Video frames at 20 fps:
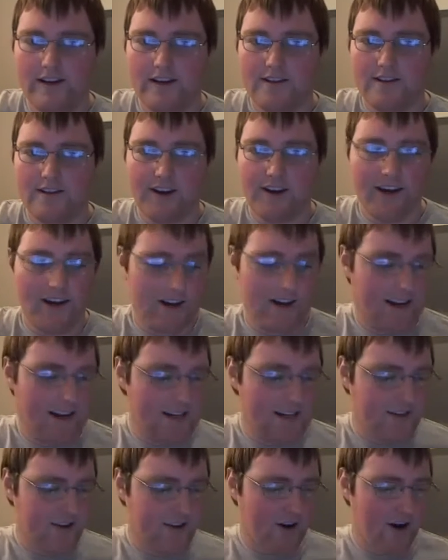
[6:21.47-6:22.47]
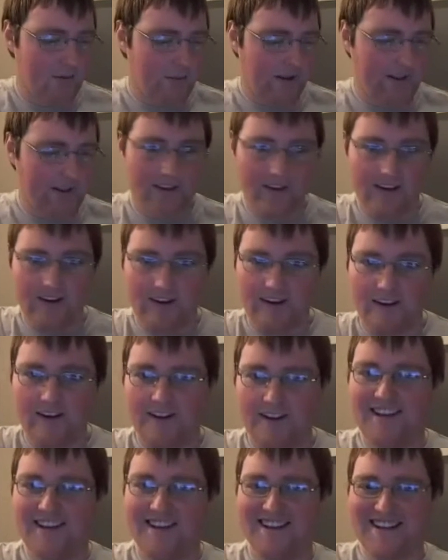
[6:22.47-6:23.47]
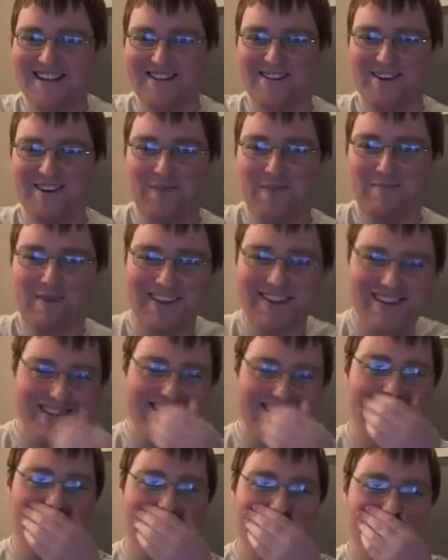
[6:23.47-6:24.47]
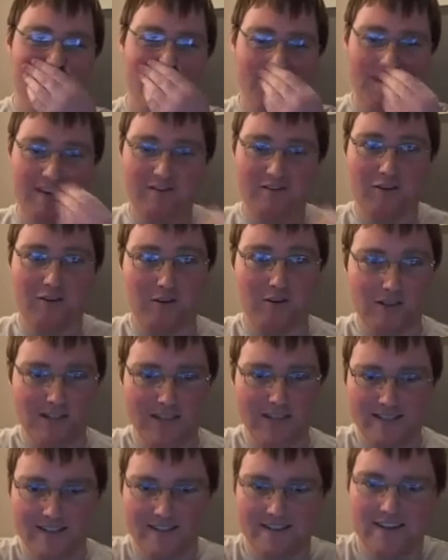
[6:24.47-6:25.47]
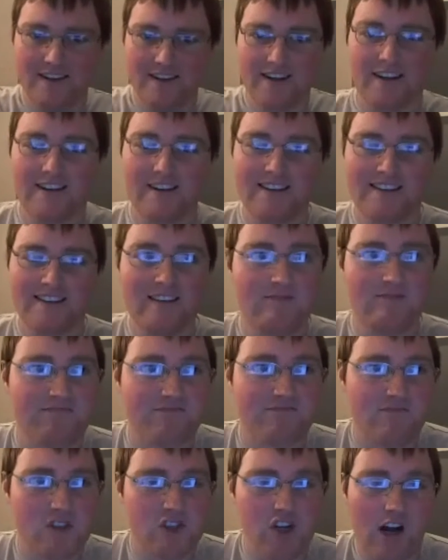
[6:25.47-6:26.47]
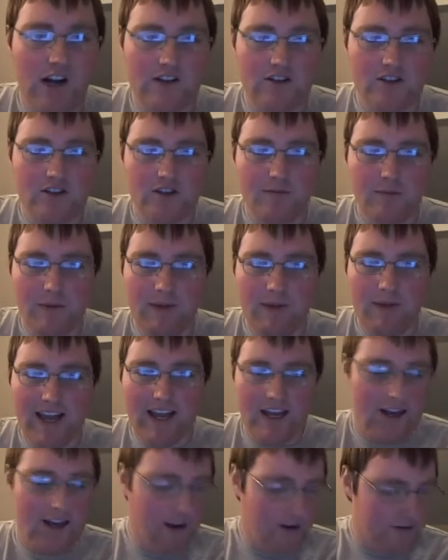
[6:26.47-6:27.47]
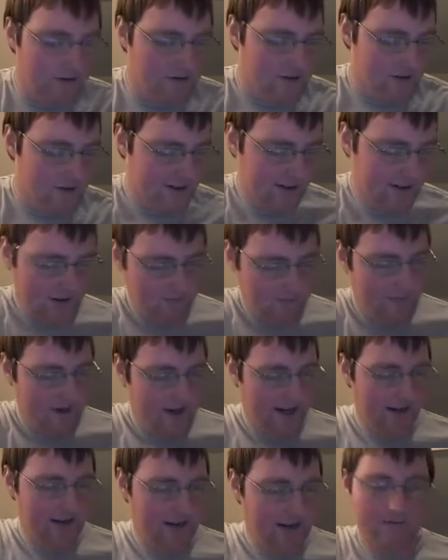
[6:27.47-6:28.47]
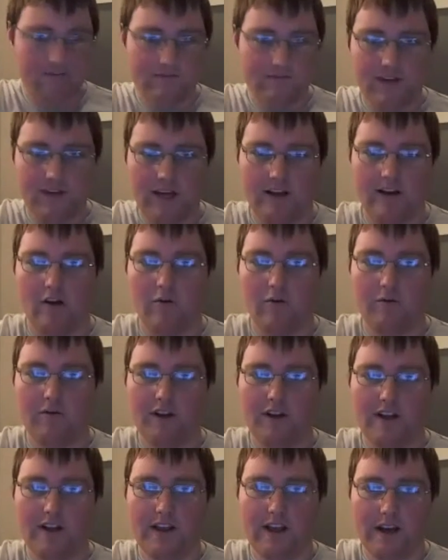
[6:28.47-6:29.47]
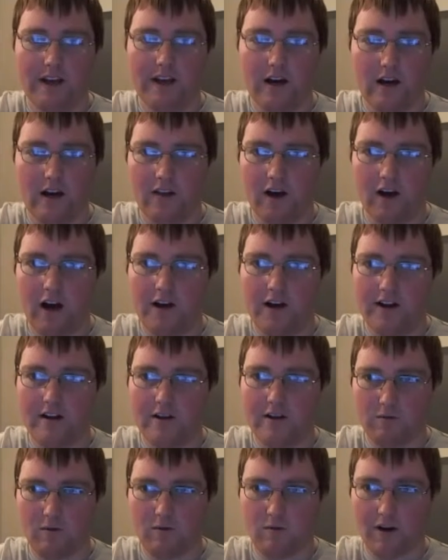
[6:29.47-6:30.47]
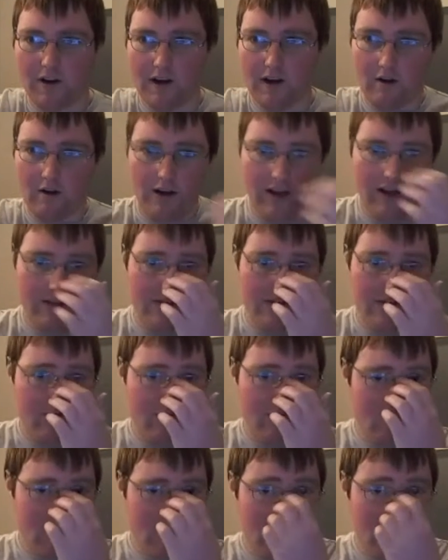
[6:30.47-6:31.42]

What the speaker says: So yeah, guys, sorry about the sorry about the technical difficulties. John should be back in here in just a minute, and hopefully the audio is working okay then.